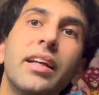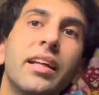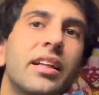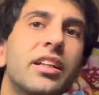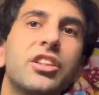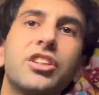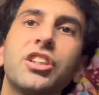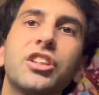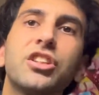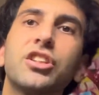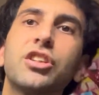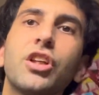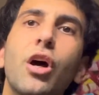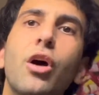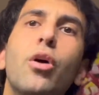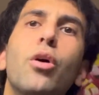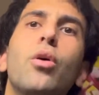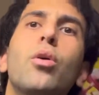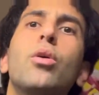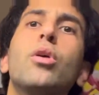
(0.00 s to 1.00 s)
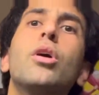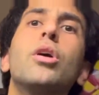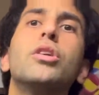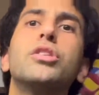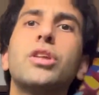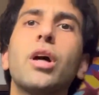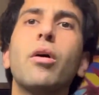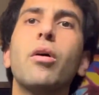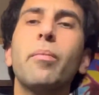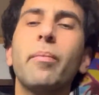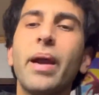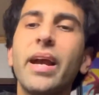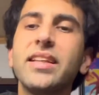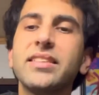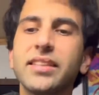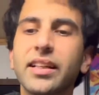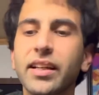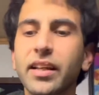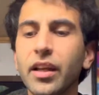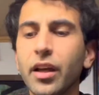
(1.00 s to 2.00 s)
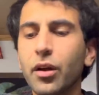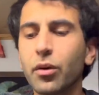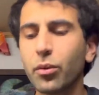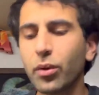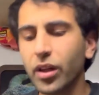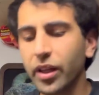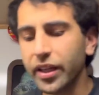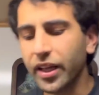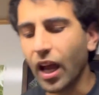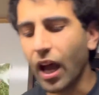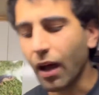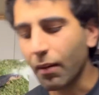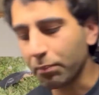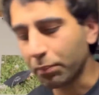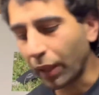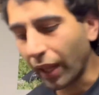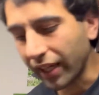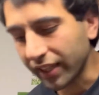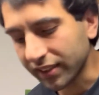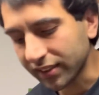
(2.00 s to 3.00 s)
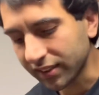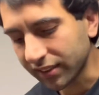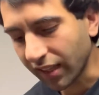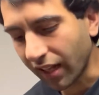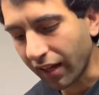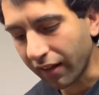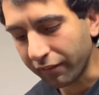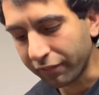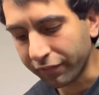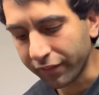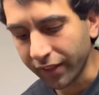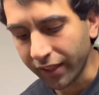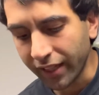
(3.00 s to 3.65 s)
It's just so amazing. Really complex stuff.